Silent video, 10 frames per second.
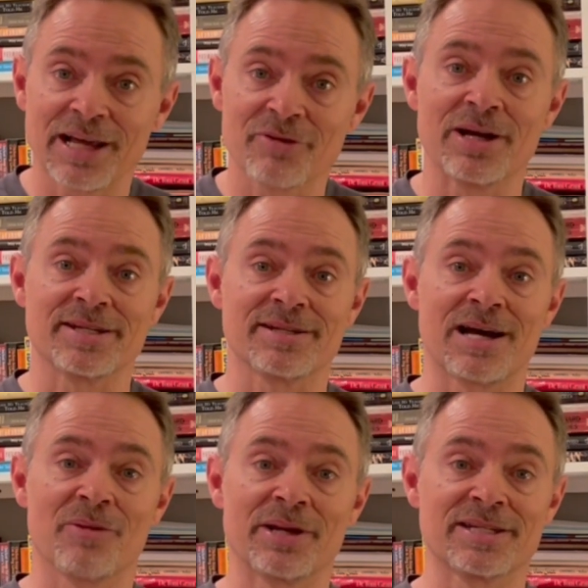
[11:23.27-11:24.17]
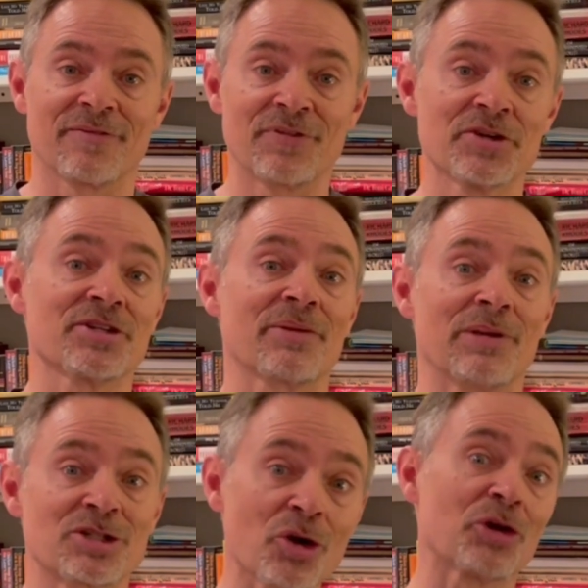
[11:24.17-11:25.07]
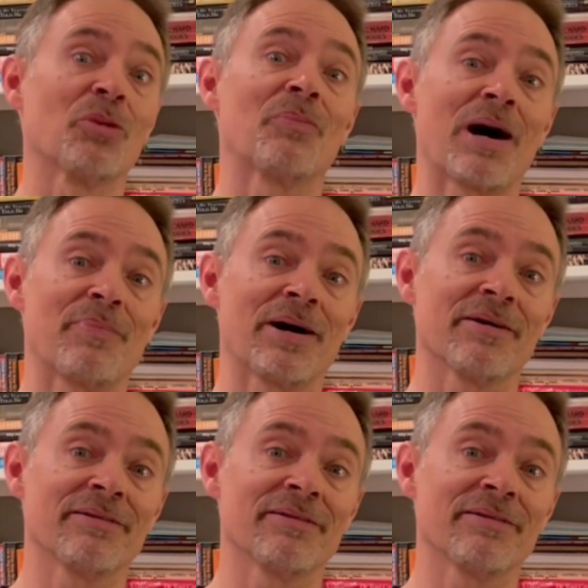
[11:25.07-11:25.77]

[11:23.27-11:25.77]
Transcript: raises now because it feels like my shoulder will pop out.